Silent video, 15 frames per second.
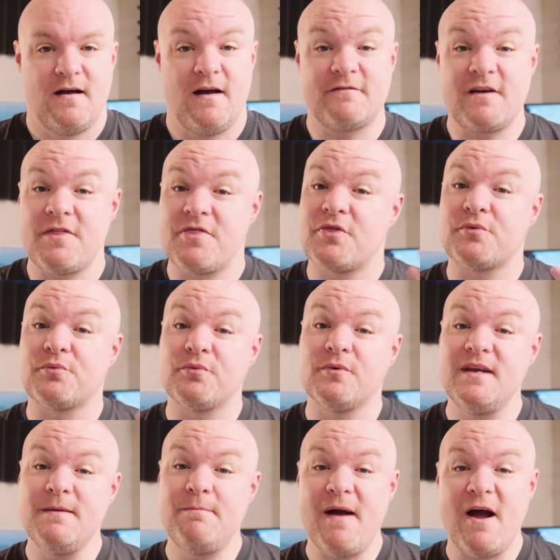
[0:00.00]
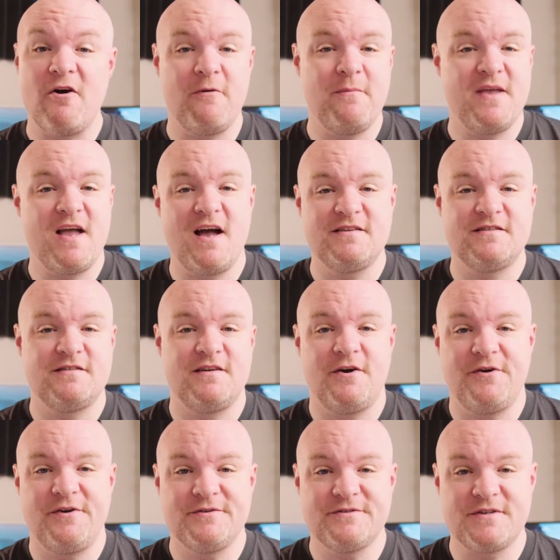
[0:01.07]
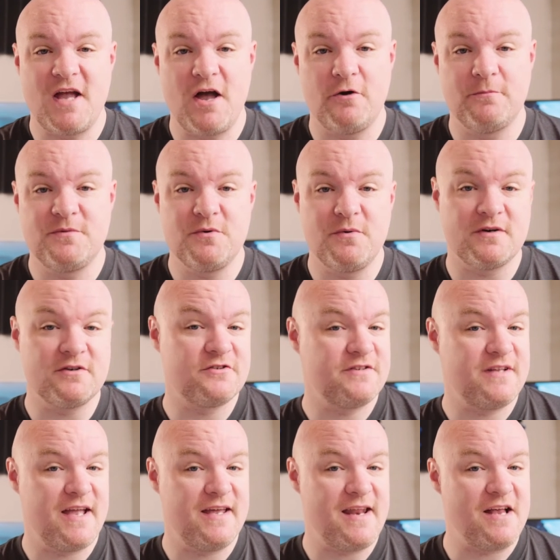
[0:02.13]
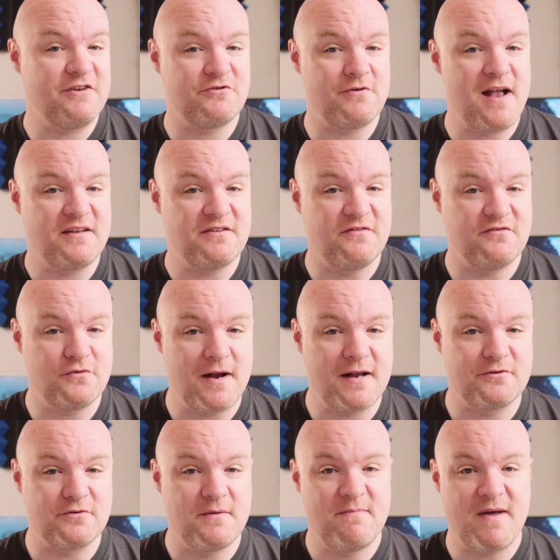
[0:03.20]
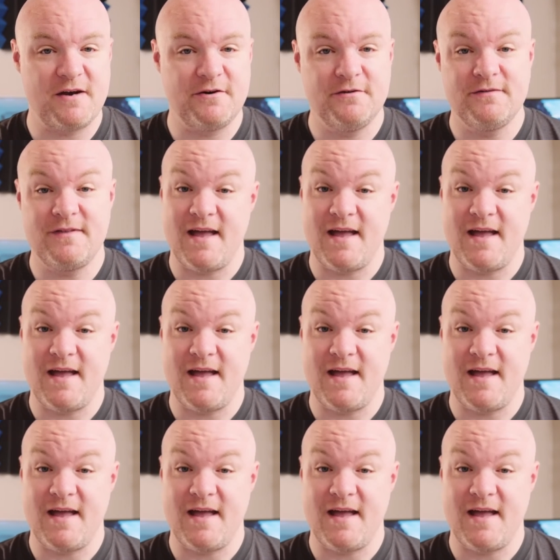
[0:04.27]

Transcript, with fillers: I've got three Power BI scenarios to help you understand Azure Active Directory better.